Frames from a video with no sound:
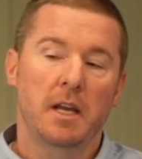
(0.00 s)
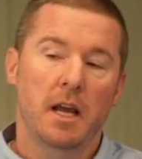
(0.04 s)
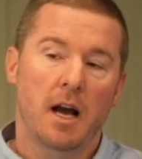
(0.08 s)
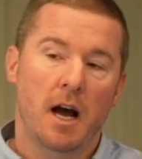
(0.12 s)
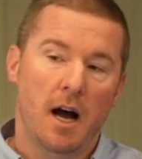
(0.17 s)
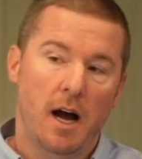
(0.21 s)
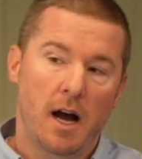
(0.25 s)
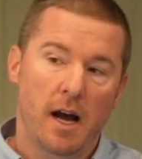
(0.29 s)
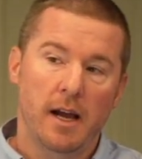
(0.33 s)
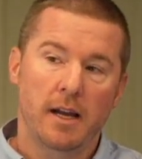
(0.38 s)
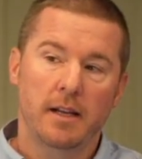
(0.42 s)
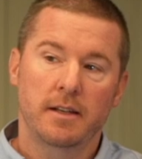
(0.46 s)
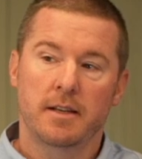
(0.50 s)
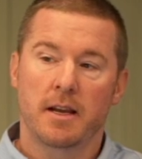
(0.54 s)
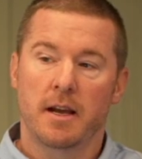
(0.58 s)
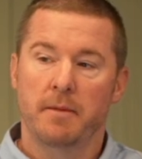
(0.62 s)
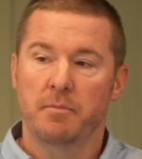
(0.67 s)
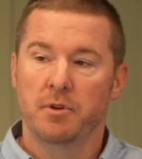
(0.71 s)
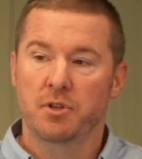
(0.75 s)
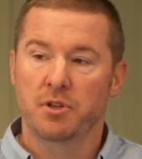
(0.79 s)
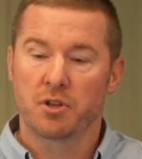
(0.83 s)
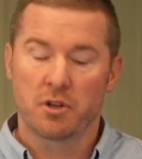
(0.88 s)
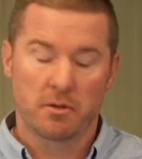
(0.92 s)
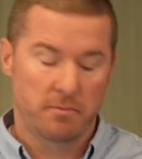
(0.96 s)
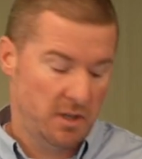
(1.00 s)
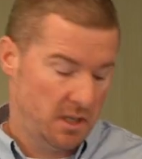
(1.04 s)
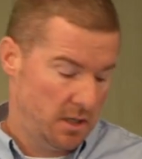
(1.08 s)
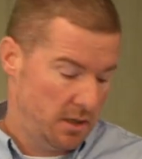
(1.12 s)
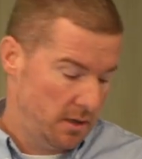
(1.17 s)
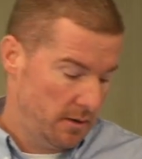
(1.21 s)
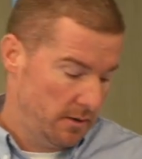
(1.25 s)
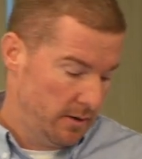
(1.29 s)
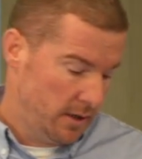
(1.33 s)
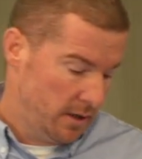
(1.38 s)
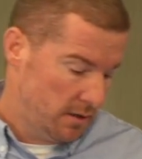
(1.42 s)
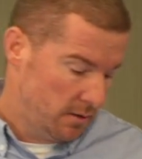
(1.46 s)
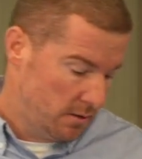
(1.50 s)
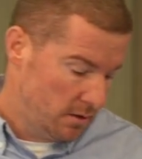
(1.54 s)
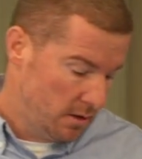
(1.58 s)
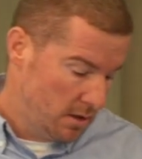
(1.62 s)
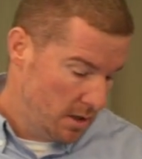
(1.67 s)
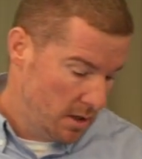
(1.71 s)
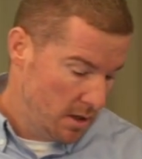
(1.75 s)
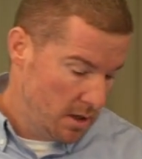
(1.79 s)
high temperature material.